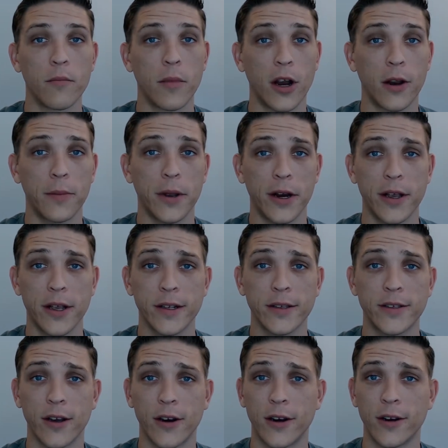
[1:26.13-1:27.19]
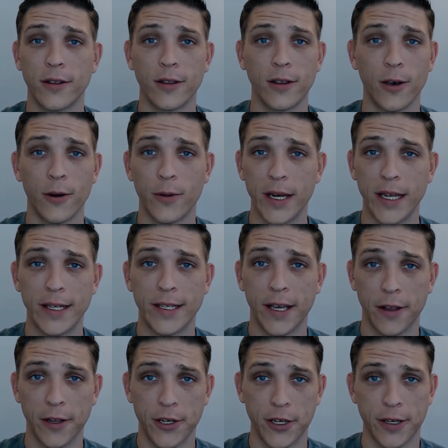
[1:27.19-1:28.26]
Barbarians are low in
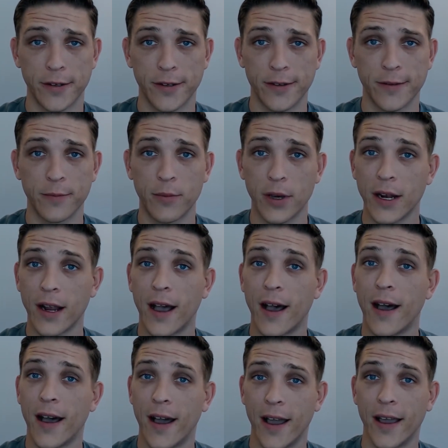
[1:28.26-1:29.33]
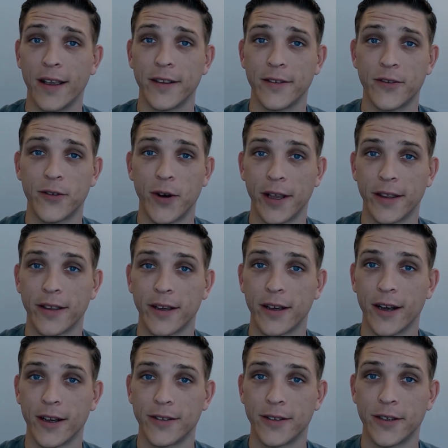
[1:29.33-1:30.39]
intelligence, but high in strength and
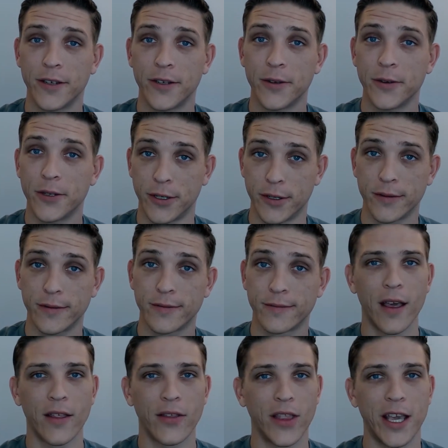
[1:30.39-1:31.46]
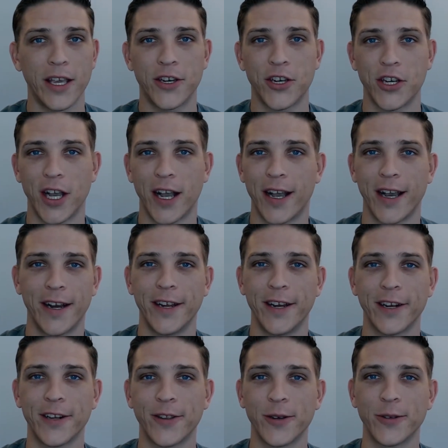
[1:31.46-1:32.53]
constitution. They shine in
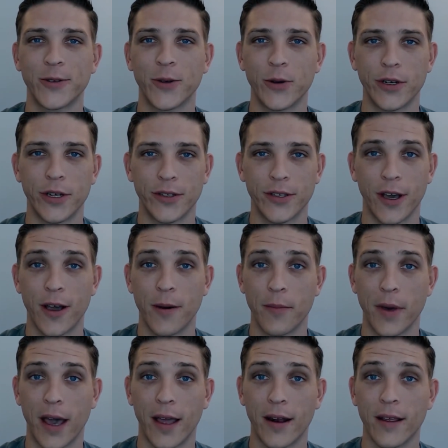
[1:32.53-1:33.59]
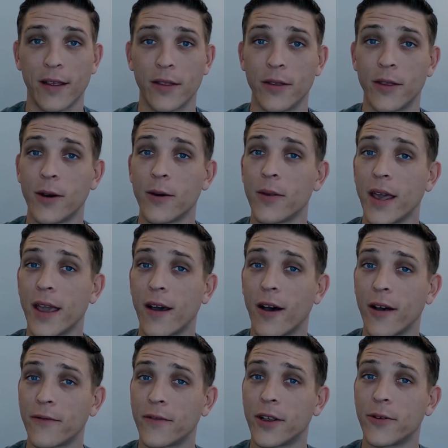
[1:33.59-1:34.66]
close quarters combat, though they
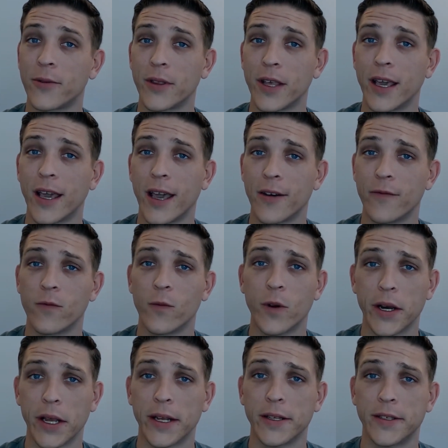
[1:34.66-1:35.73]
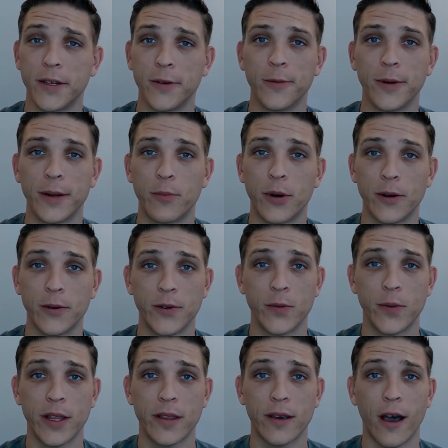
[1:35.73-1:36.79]
often only have one answer when posed
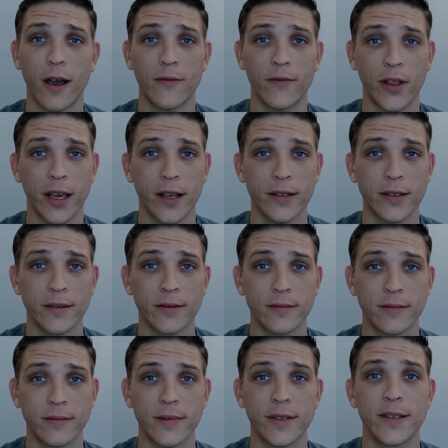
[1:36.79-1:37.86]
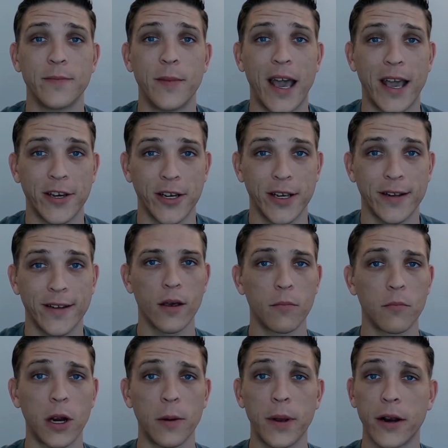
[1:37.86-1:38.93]
with conflict: smash it.
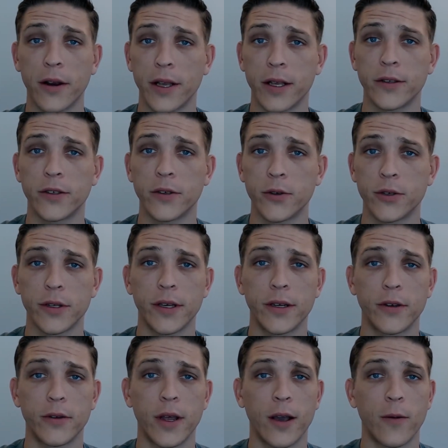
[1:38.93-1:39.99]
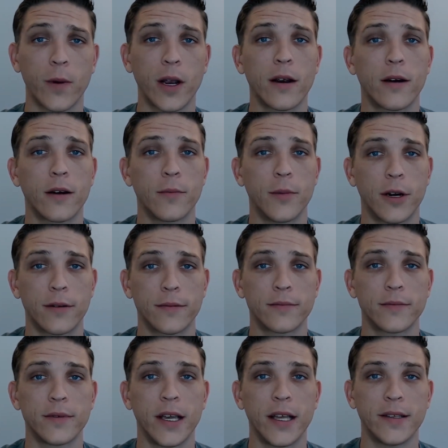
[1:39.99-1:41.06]
Barbarians usually do not wear armor.
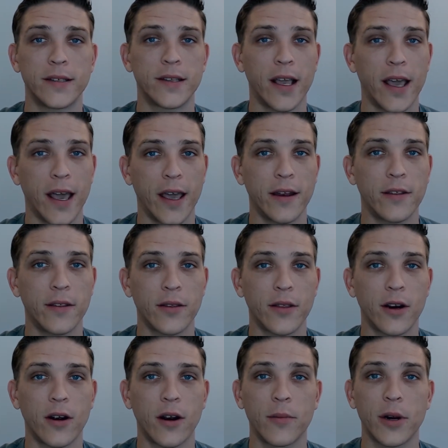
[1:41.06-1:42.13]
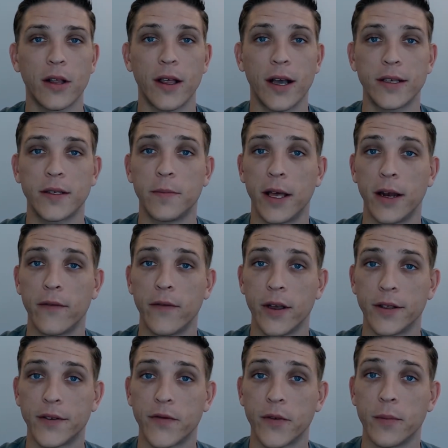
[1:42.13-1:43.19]
Instead, their armor class
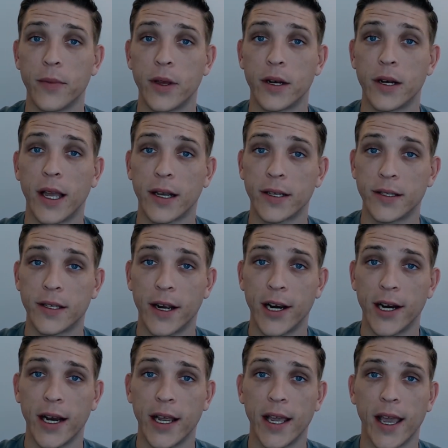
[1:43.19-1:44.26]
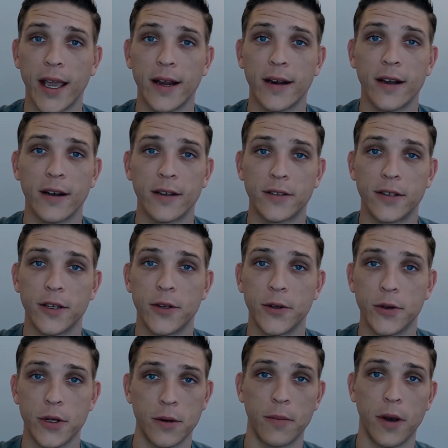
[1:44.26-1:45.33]
benefits from their dexterity and
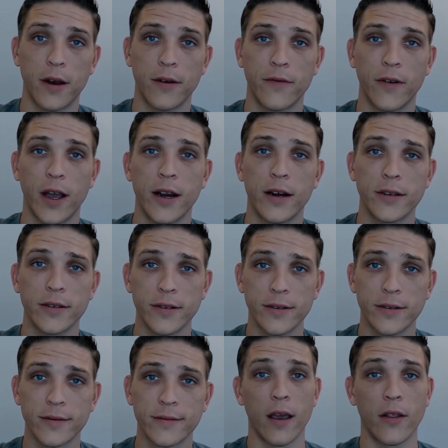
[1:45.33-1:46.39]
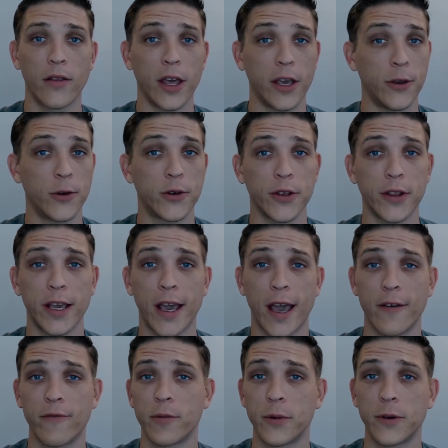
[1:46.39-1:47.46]
constitution modifiers. They usually
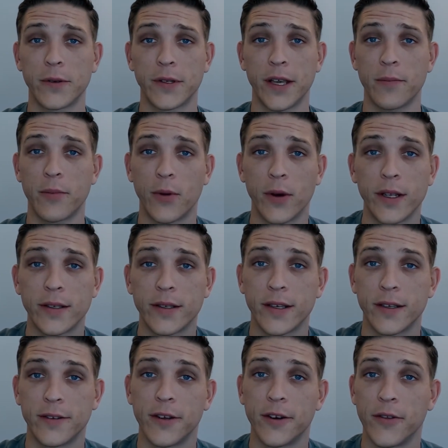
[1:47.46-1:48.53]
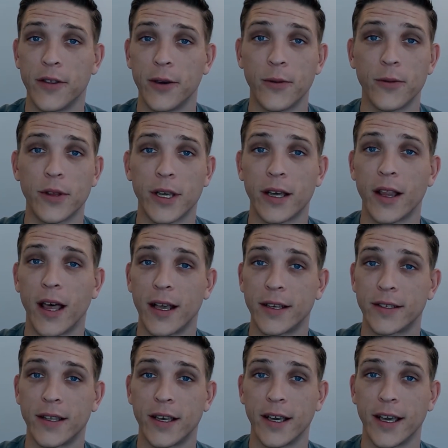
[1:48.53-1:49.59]
have the most hit points, as they're the only
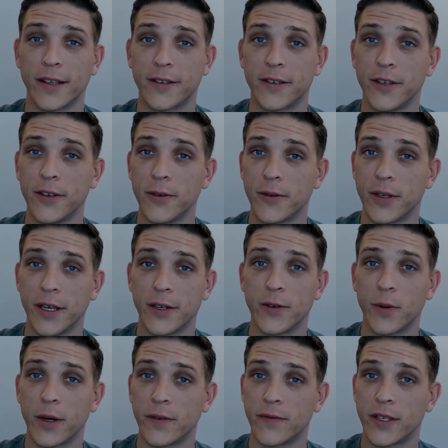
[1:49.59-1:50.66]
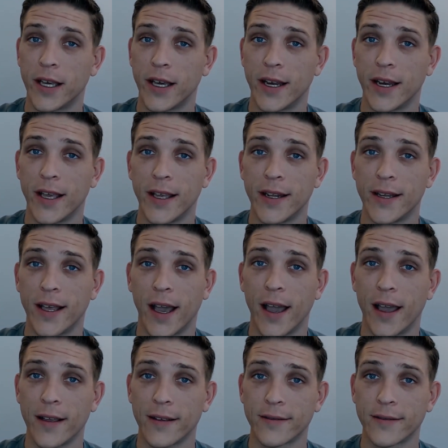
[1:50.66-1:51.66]
class that gets to use a 12-sided hit die.